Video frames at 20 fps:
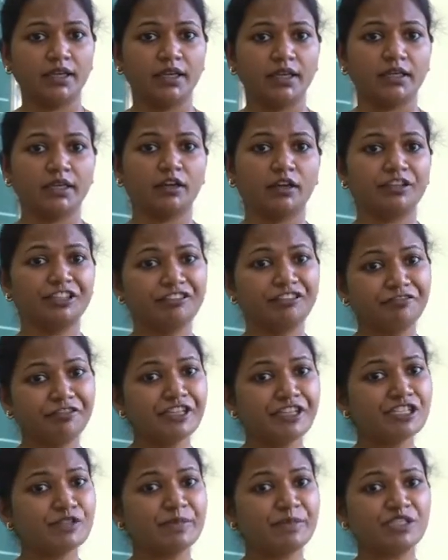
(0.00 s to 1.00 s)
Now
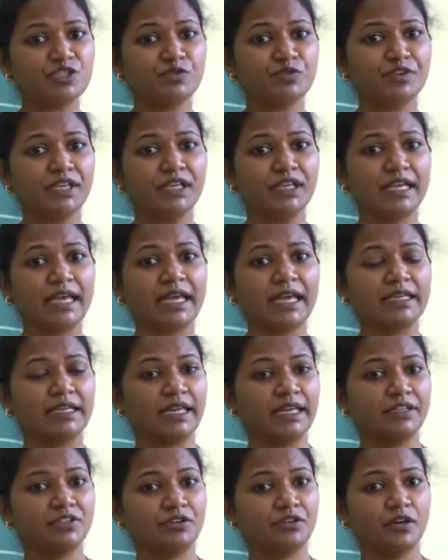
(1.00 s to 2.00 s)
difference between an
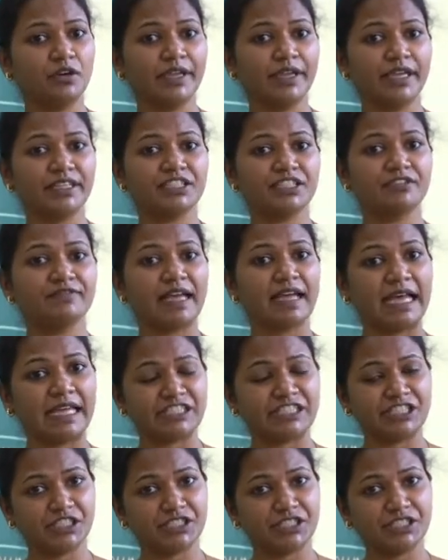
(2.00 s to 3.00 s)
interrogative
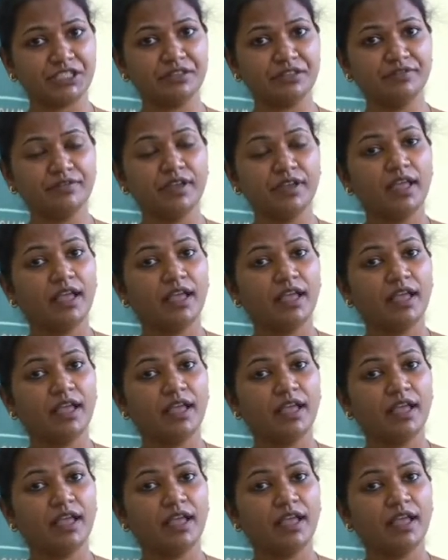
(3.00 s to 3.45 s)
adjective